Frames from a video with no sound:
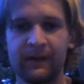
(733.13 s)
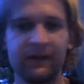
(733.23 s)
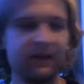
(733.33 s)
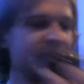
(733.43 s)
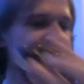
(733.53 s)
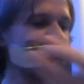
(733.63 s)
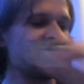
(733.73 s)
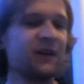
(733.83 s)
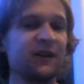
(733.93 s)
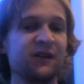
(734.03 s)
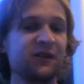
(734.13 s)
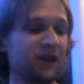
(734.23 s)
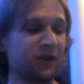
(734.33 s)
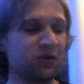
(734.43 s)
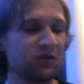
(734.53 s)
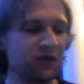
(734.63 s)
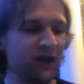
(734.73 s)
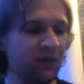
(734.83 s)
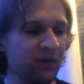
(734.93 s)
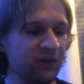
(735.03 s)
Yeah, this thing's echoing through the
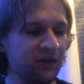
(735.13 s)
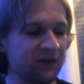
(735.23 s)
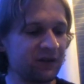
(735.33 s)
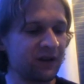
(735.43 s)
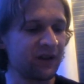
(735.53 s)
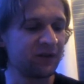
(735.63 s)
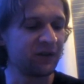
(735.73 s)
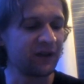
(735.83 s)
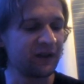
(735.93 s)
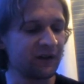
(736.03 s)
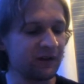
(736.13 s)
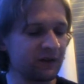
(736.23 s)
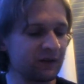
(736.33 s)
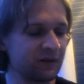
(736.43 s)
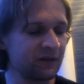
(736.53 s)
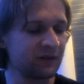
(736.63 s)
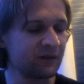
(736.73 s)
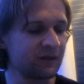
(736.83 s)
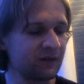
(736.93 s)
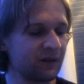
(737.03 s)
neighborhood in case you can't hear this
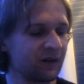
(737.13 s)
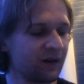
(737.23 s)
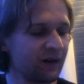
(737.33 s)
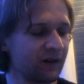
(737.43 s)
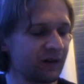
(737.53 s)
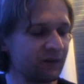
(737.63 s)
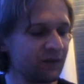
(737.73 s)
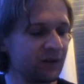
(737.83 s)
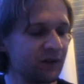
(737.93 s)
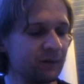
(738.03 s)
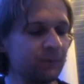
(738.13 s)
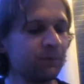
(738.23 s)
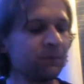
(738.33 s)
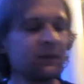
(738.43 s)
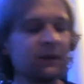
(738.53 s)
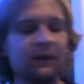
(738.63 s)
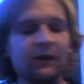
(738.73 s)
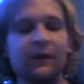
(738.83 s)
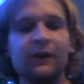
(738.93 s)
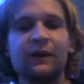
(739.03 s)
on video.
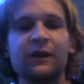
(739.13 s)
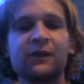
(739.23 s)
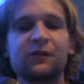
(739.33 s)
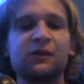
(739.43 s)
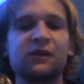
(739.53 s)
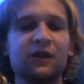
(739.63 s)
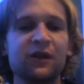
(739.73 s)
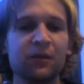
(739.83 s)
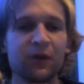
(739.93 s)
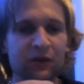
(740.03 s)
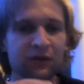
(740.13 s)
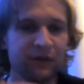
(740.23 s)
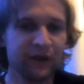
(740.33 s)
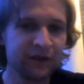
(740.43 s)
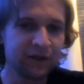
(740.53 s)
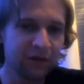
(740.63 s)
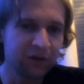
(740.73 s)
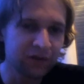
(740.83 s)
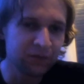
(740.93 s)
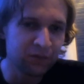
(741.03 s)
Next one's in a Tomoku finish, so he
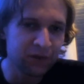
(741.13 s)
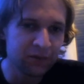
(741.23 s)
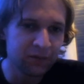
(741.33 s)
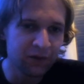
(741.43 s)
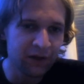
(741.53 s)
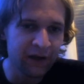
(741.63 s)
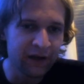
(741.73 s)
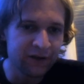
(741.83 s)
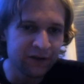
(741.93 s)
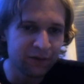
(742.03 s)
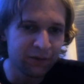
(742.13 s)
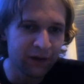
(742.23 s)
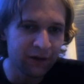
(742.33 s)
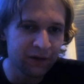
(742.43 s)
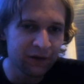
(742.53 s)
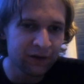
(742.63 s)
looks a bit more aged and weathered.